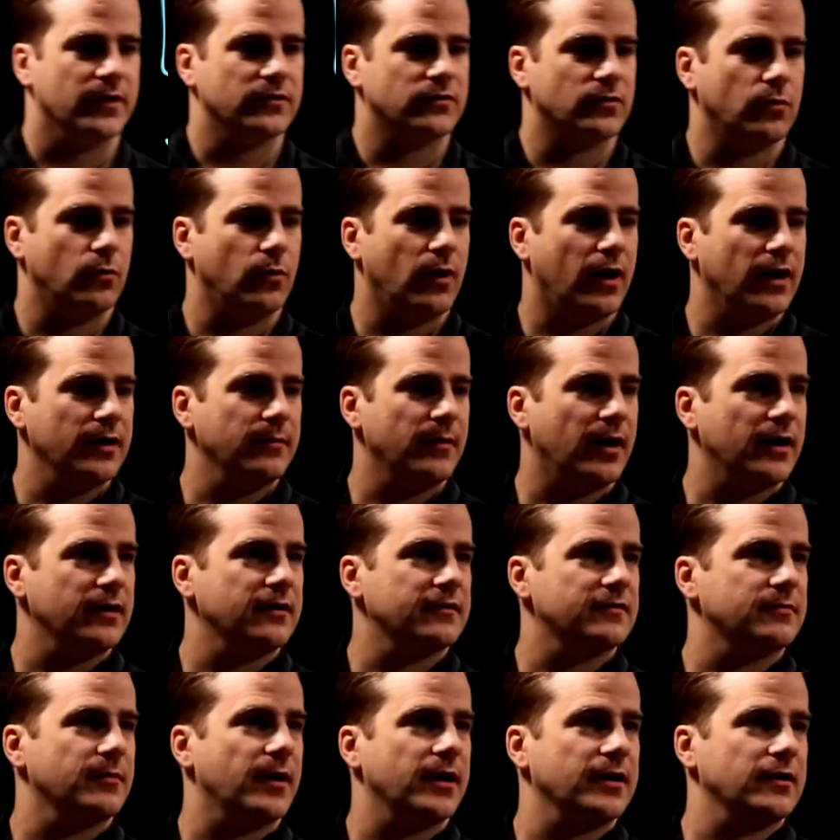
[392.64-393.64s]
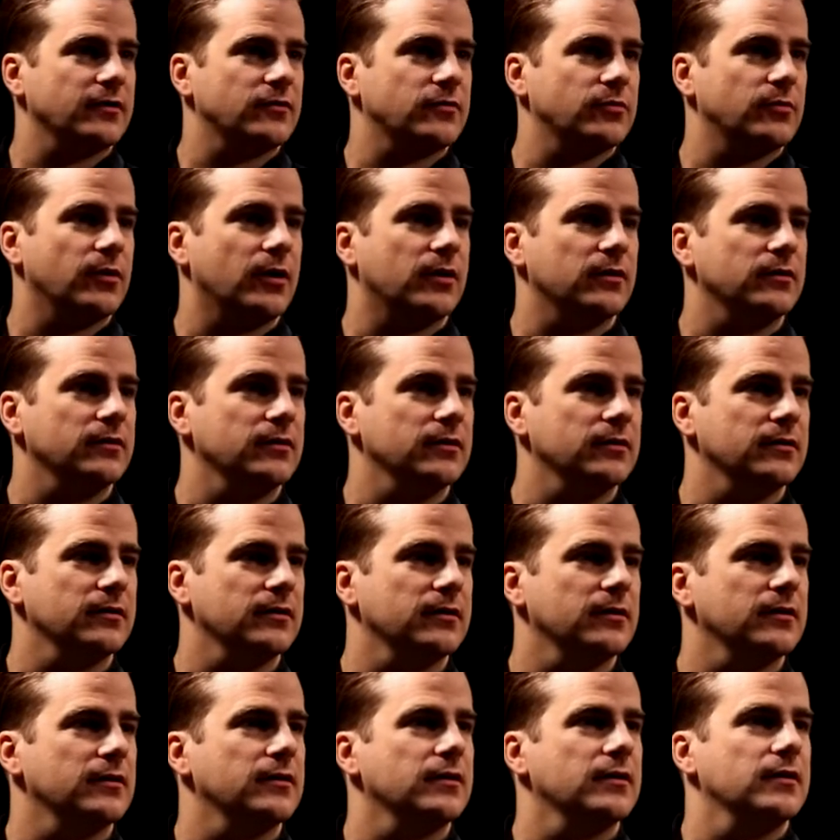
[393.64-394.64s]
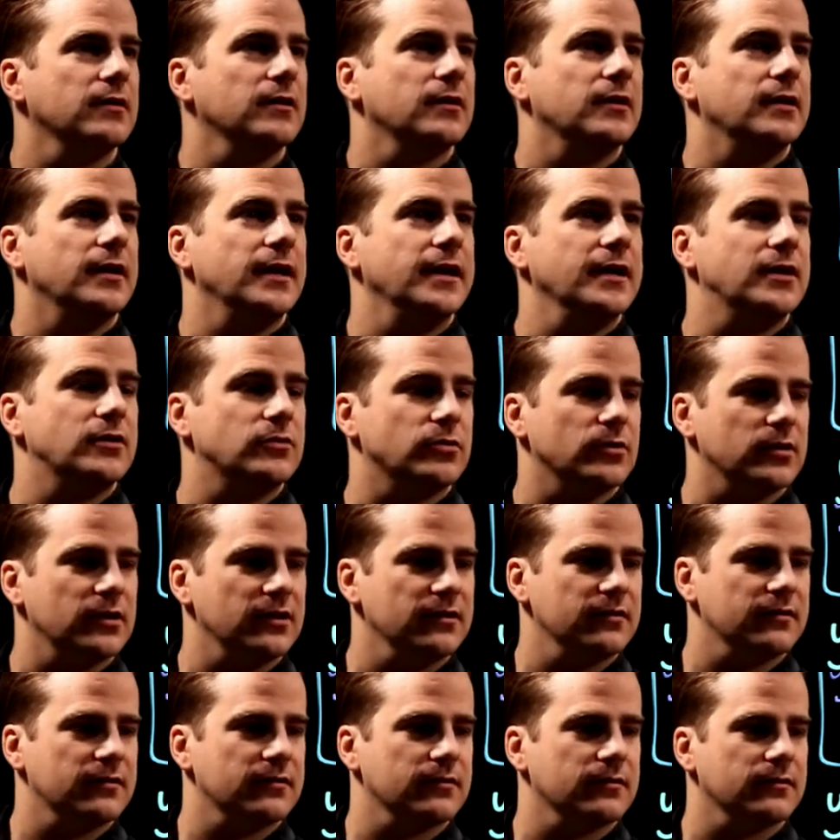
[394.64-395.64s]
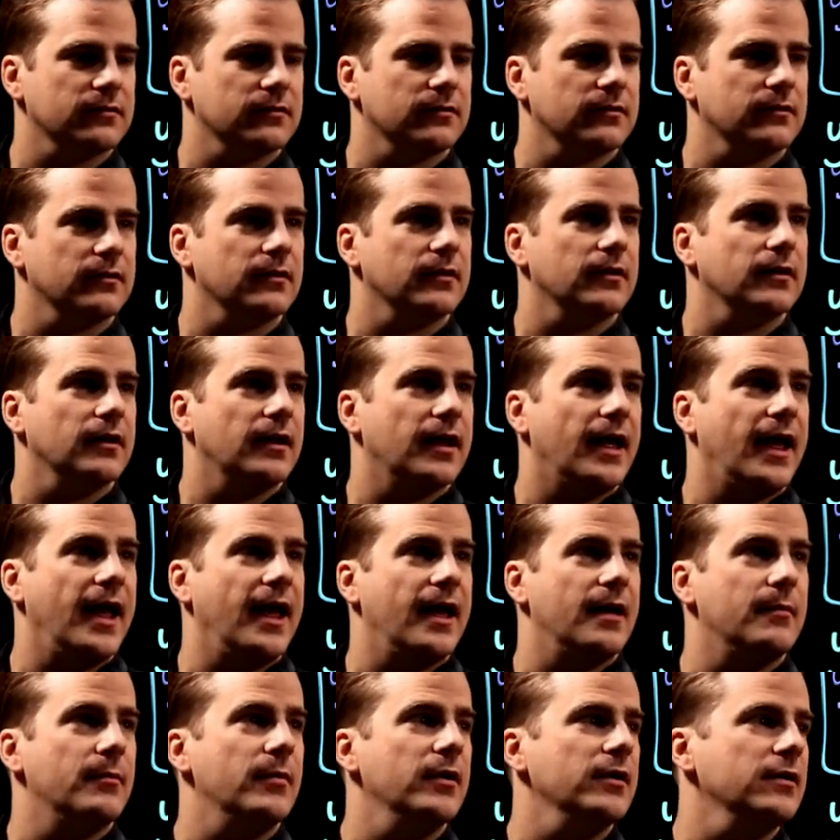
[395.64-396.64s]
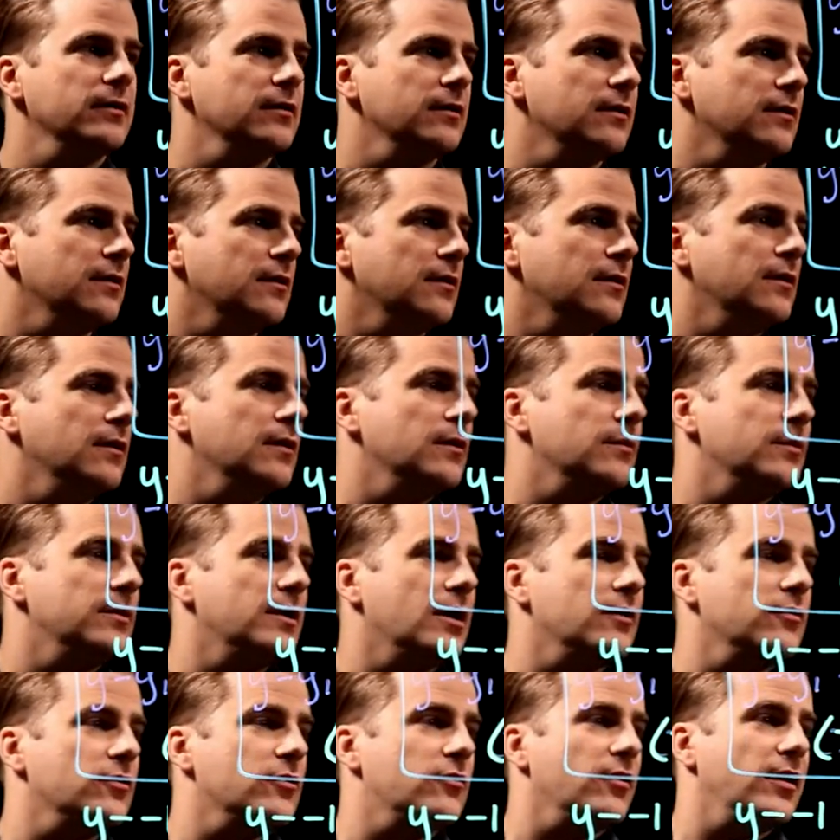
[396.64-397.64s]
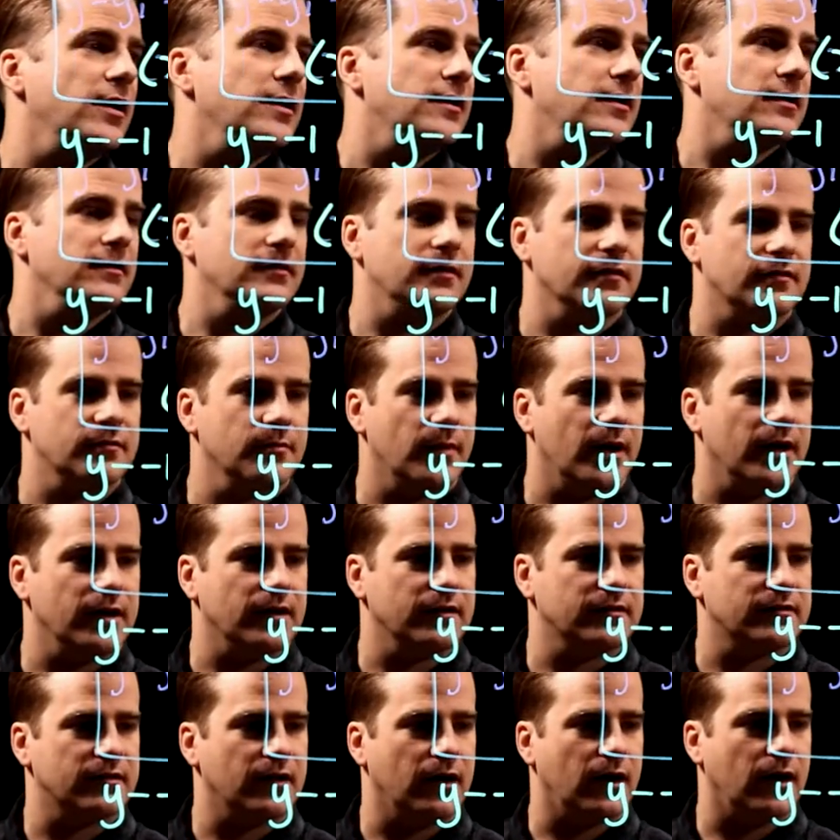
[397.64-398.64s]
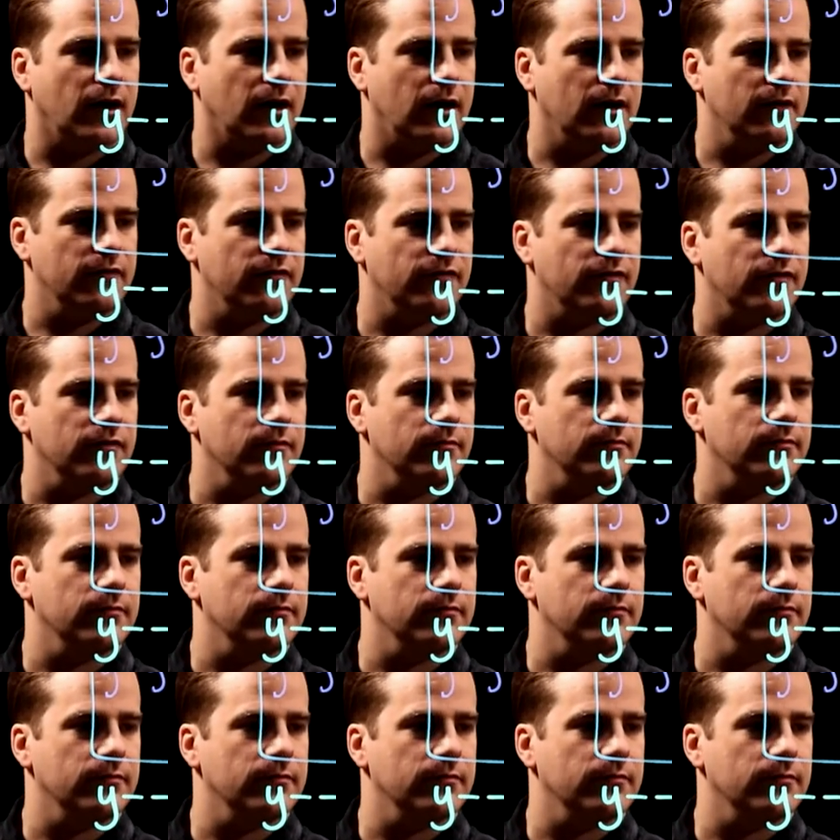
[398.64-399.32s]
So y minus minus 1 equals m, we know the gradient, it's minus a half,